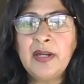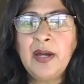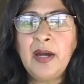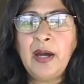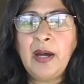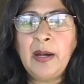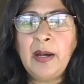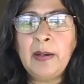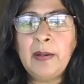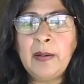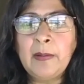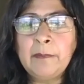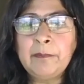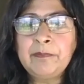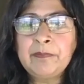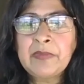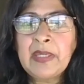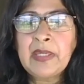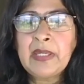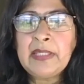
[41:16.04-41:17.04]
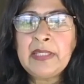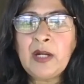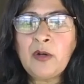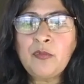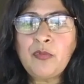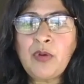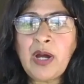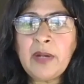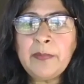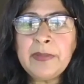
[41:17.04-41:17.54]
Now,
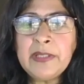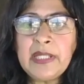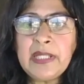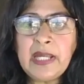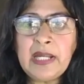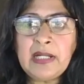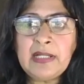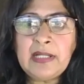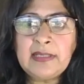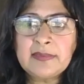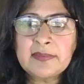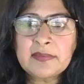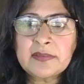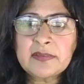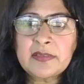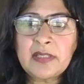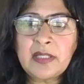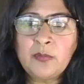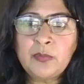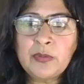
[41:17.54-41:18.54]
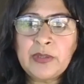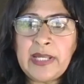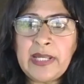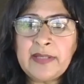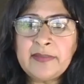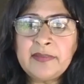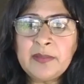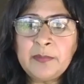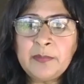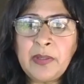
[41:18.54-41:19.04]
Robin asks, would
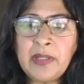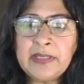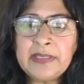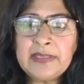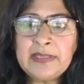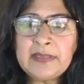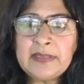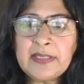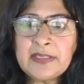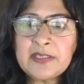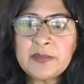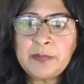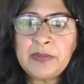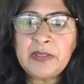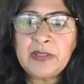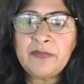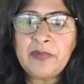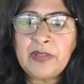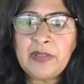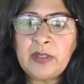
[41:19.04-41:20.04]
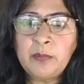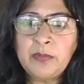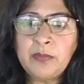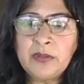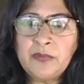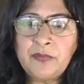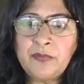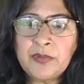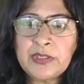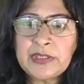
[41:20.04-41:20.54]
antibody tests be
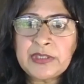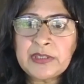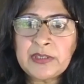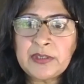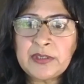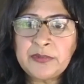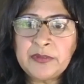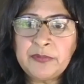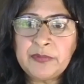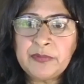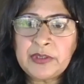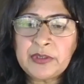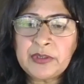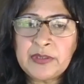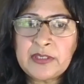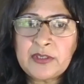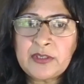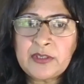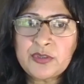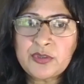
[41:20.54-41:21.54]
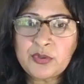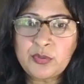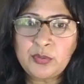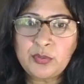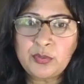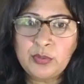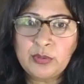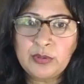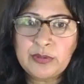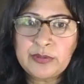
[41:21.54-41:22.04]
available for children returning to
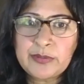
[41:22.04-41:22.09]
school?